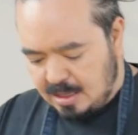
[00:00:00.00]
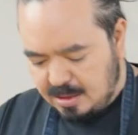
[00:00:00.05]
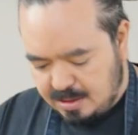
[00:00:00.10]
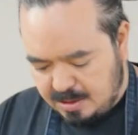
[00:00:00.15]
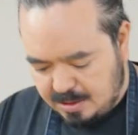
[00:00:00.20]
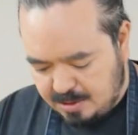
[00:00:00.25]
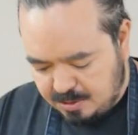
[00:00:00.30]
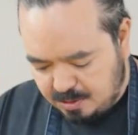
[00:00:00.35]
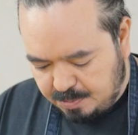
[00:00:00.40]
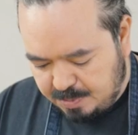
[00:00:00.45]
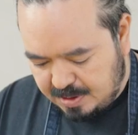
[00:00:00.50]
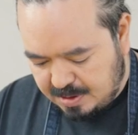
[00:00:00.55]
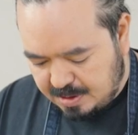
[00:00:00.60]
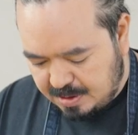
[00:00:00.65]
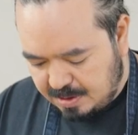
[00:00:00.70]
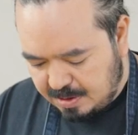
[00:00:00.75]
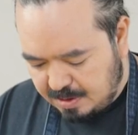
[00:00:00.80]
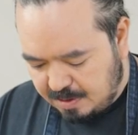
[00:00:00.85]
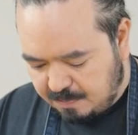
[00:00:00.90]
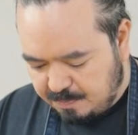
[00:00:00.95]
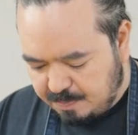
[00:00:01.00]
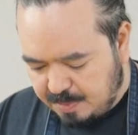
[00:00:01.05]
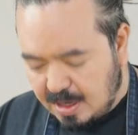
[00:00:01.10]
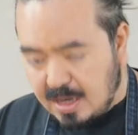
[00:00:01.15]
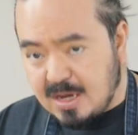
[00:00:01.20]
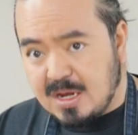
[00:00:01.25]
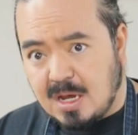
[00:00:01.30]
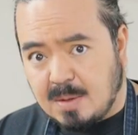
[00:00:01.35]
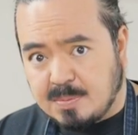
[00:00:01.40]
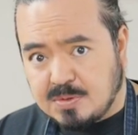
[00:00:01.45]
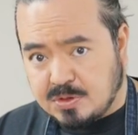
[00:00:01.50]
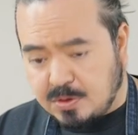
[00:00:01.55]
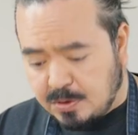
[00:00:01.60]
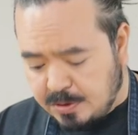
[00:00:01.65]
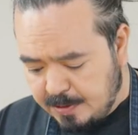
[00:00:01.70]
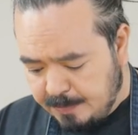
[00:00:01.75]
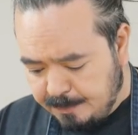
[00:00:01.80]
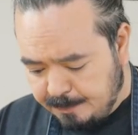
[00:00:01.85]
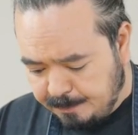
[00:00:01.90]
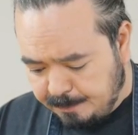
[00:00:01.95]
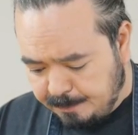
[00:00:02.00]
a little bit of bicarb soda,